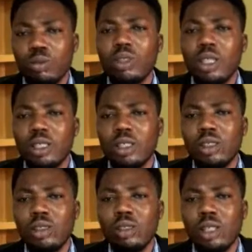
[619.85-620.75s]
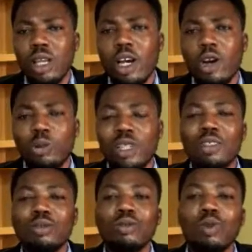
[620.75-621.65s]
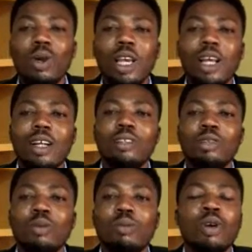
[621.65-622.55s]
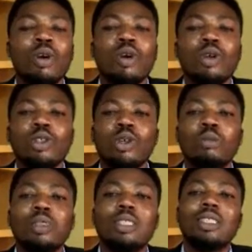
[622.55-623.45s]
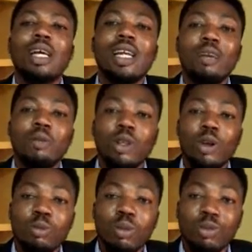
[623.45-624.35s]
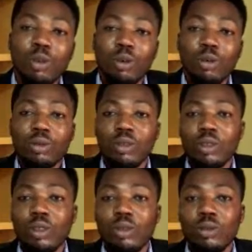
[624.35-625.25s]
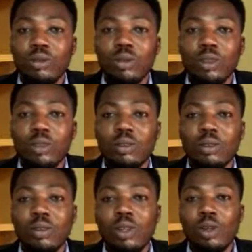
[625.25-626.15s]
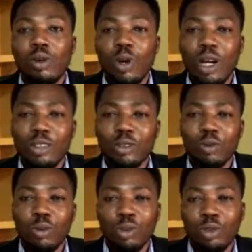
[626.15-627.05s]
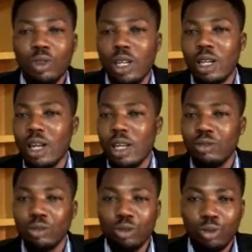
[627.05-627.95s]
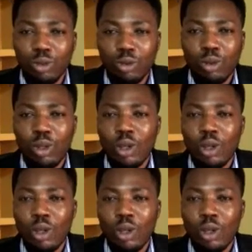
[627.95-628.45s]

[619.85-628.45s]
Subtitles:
they helps, and looking at some design that have been done before, and look at what you can do.